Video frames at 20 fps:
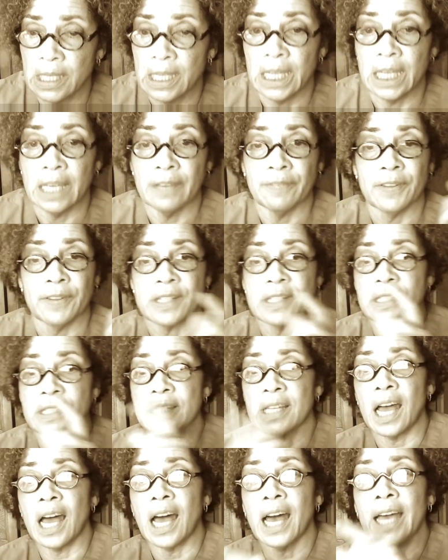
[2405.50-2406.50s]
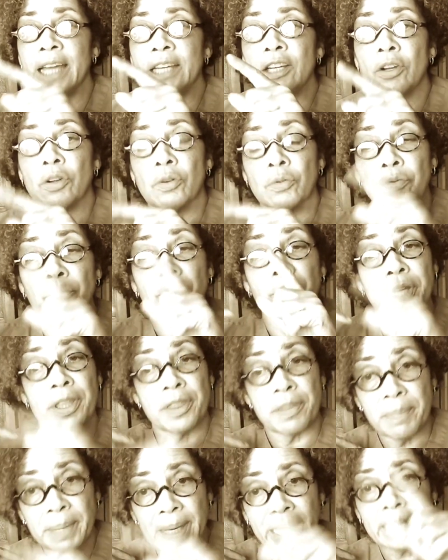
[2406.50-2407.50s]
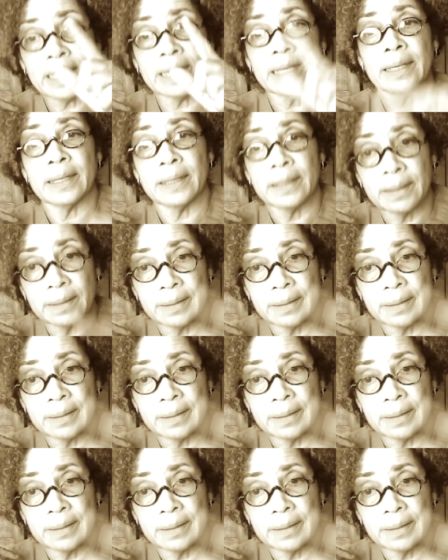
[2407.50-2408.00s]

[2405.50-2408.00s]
If it's not rhythmic,